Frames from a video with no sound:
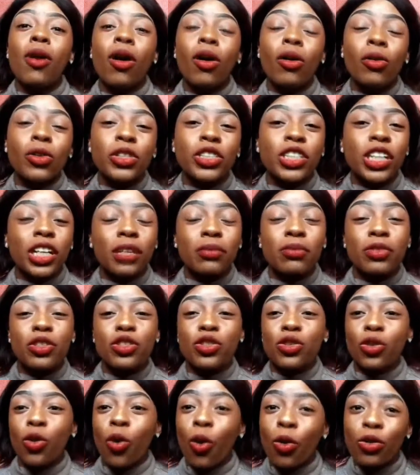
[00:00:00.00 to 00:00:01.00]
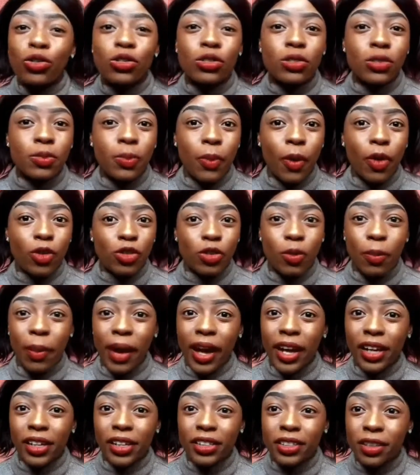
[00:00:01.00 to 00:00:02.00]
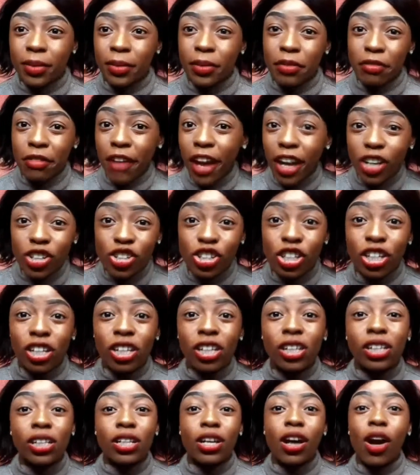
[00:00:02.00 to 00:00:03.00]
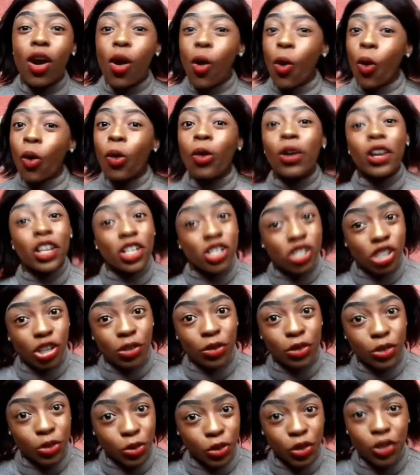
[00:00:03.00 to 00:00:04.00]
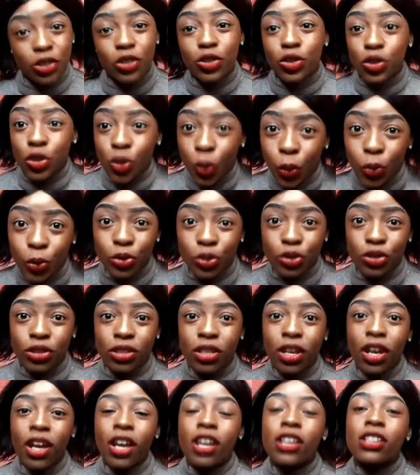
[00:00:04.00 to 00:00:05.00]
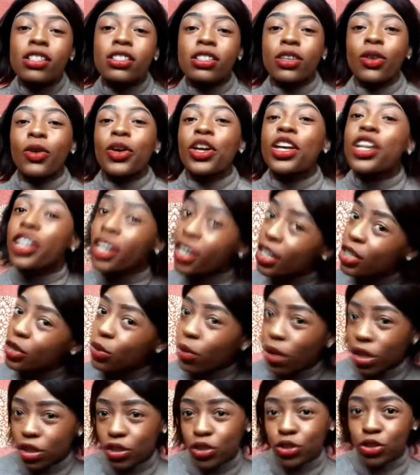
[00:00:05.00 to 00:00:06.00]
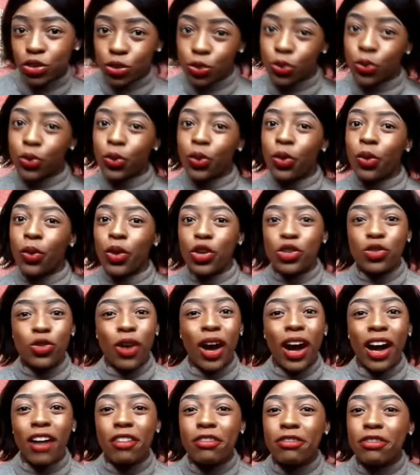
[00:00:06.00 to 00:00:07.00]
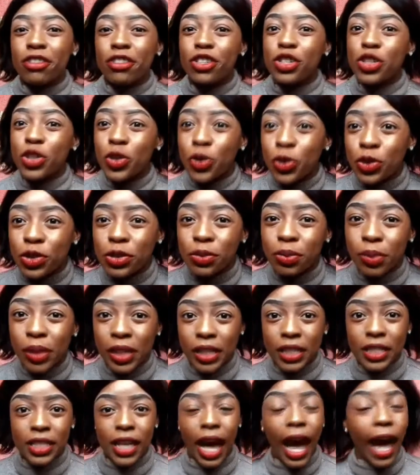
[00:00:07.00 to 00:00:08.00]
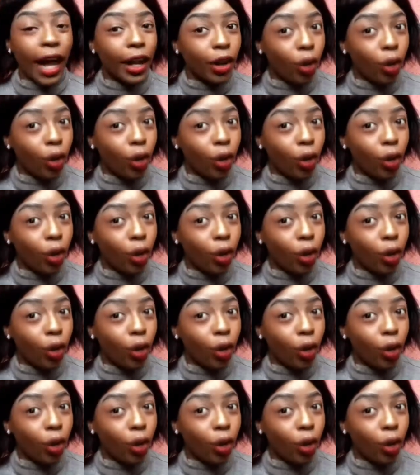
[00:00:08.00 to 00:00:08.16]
which can be caused also by some infection or injury to the nose. So here's what you do when you have nosebleeds at